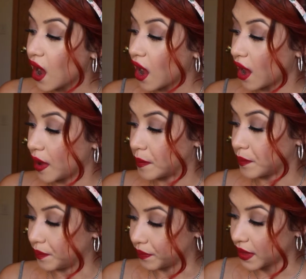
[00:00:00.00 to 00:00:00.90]

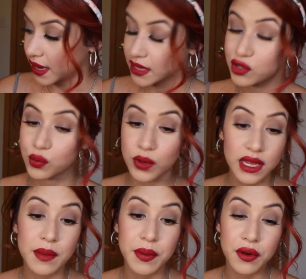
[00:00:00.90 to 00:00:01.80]
Um, it's
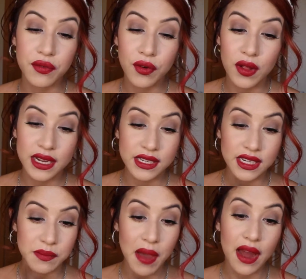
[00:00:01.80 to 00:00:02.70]
really beautiful. It
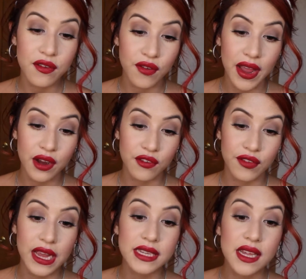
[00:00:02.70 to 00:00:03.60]
does mattify your
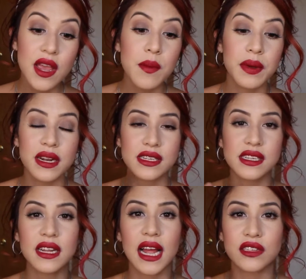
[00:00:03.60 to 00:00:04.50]
face, but it
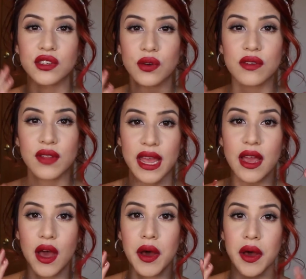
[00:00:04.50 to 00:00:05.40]
still has sort of
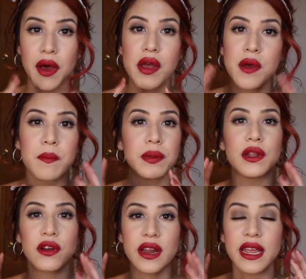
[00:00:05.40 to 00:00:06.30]
like a
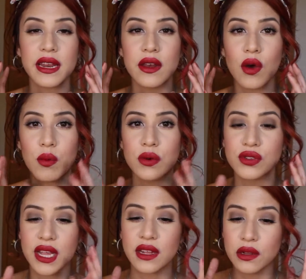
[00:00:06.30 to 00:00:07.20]
blurring,
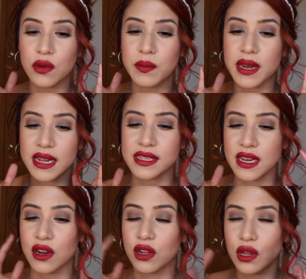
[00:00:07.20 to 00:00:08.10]
almost like
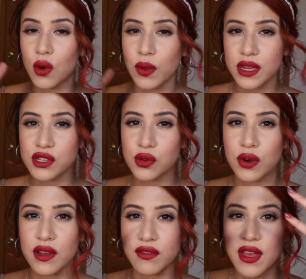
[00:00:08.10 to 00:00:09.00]
luminescent, glowing
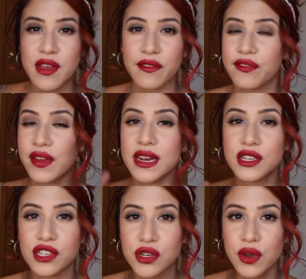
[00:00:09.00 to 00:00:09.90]
sort of
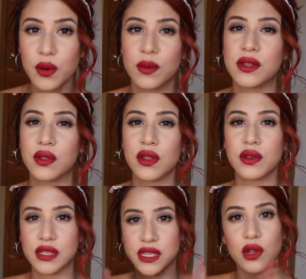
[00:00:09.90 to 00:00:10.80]
finish to it with
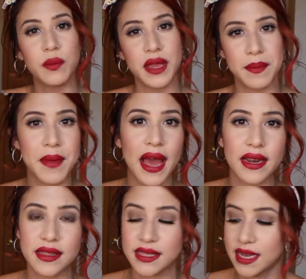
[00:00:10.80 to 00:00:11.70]
still being
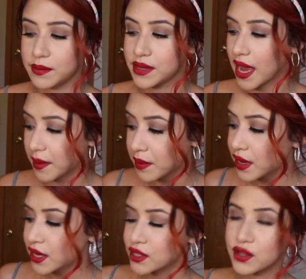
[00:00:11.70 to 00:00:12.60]
matte at the same
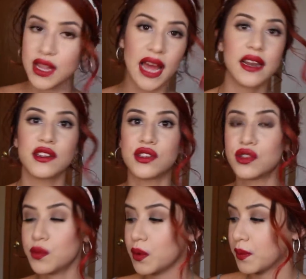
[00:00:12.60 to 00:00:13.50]
time. So that is
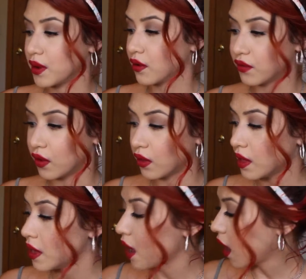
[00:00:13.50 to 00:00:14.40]
super beautiful.